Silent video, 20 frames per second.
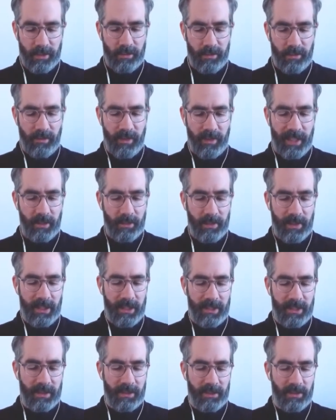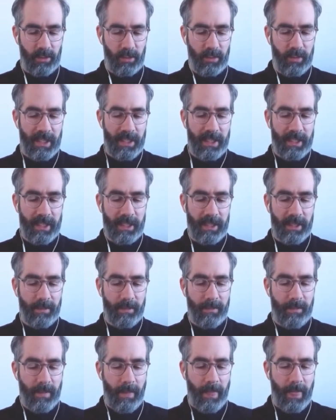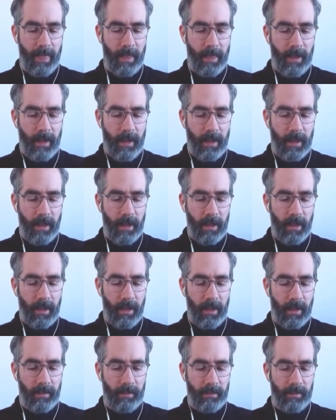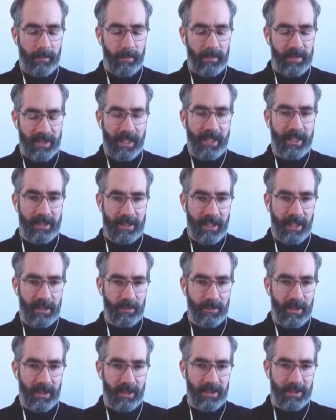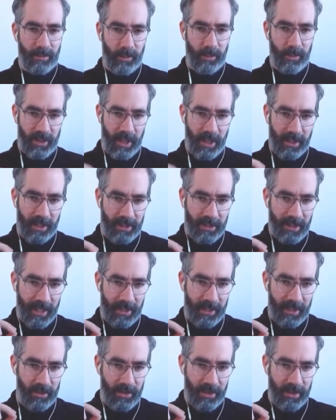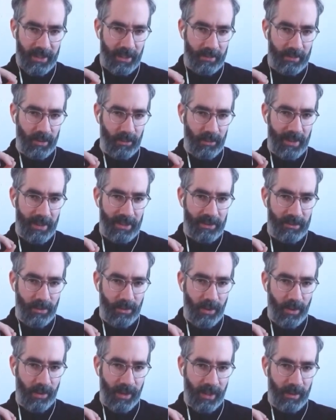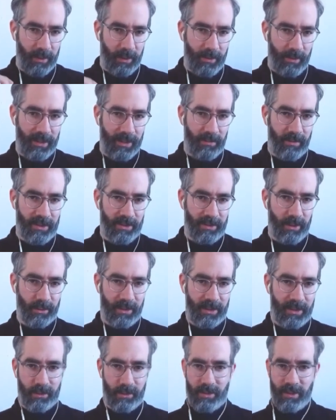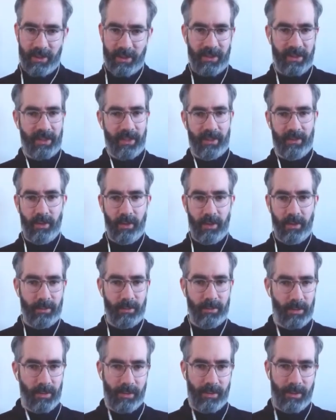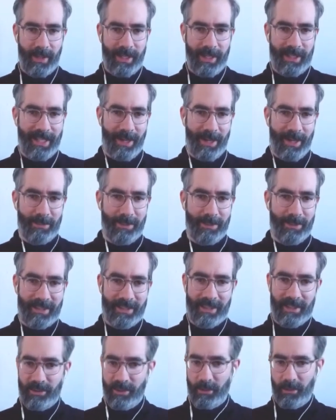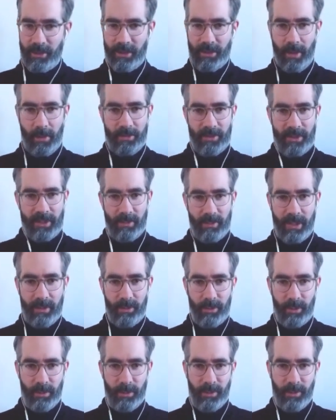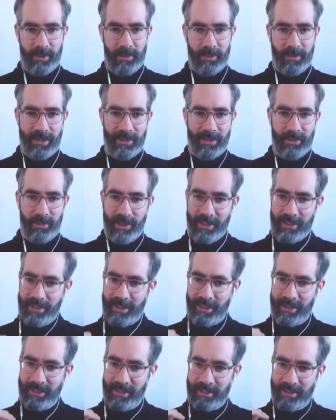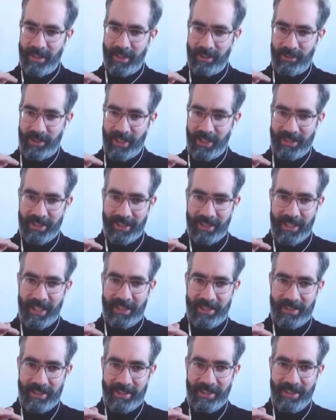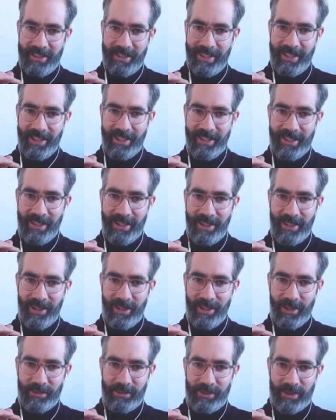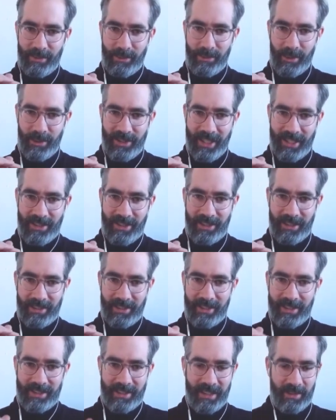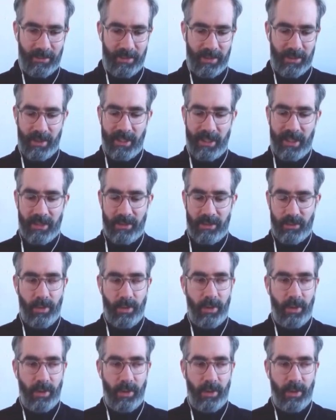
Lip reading: availability to really take that, because the projecting energy can be really strong. I mean, many of us know this. You're just sitting at home, you're quite happy, and then somebody comes in, maybe your partner, and you just get this energetic hit of the projection. This can be really strong.